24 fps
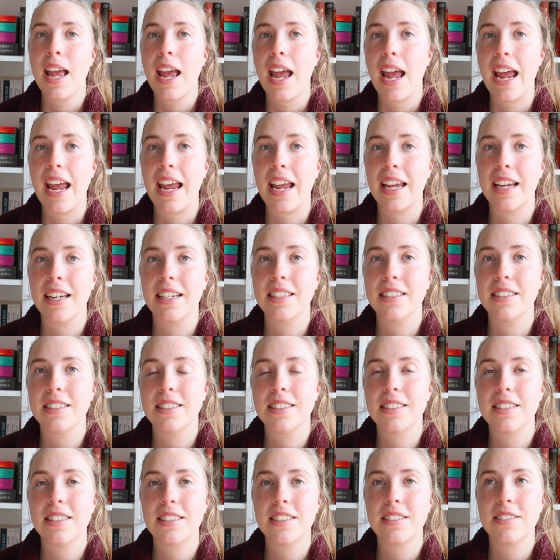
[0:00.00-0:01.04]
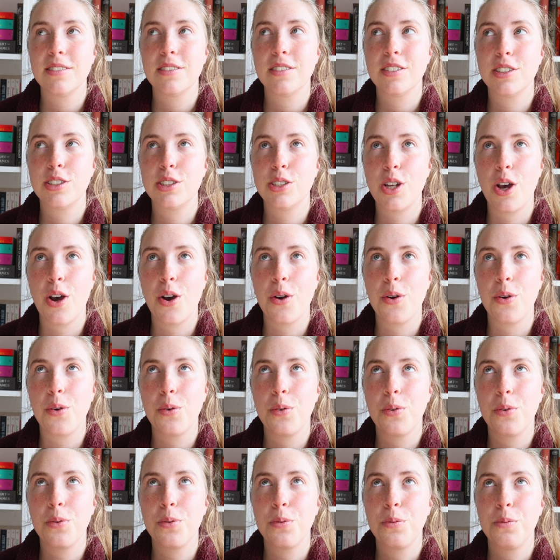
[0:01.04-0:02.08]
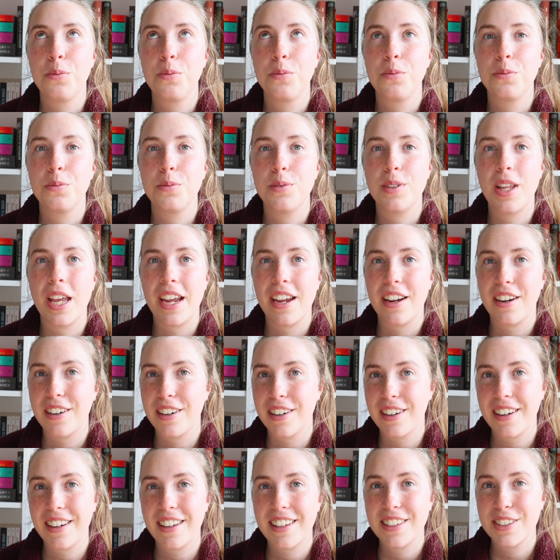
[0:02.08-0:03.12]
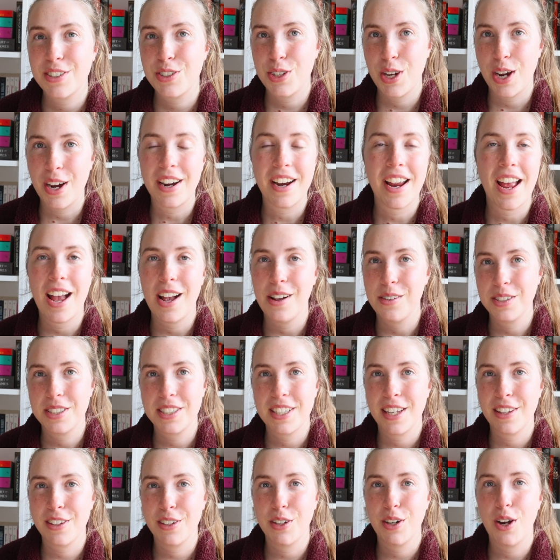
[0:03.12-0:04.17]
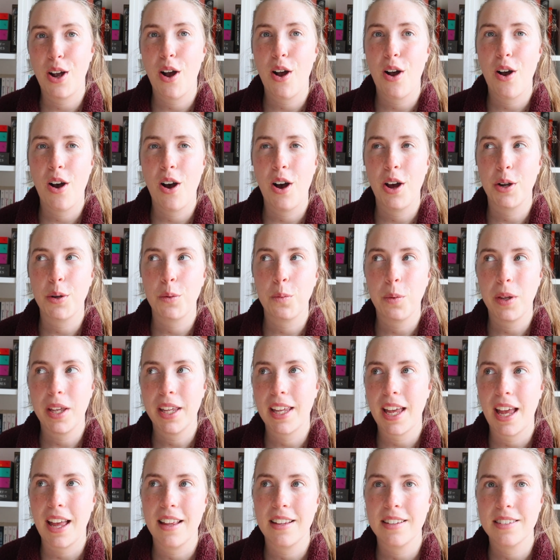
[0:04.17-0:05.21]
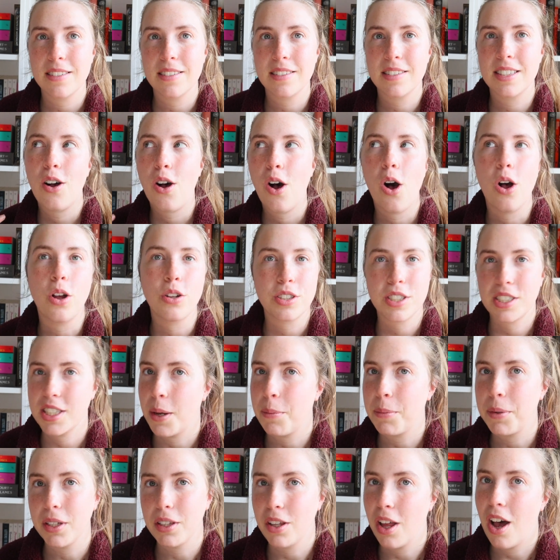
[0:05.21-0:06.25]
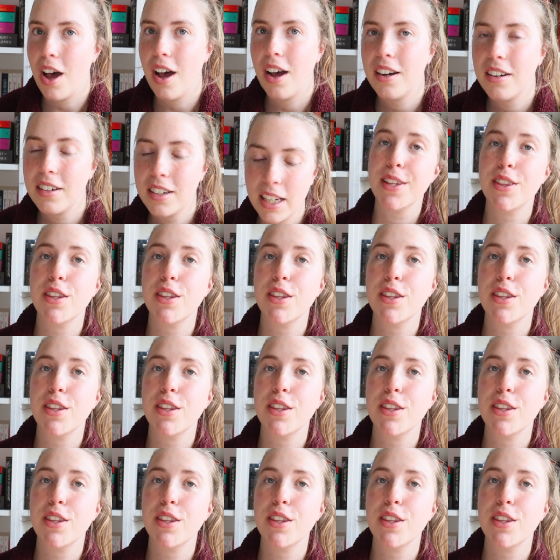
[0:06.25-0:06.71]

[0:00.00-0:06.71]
and so they are sharing house together on weekends all summer long.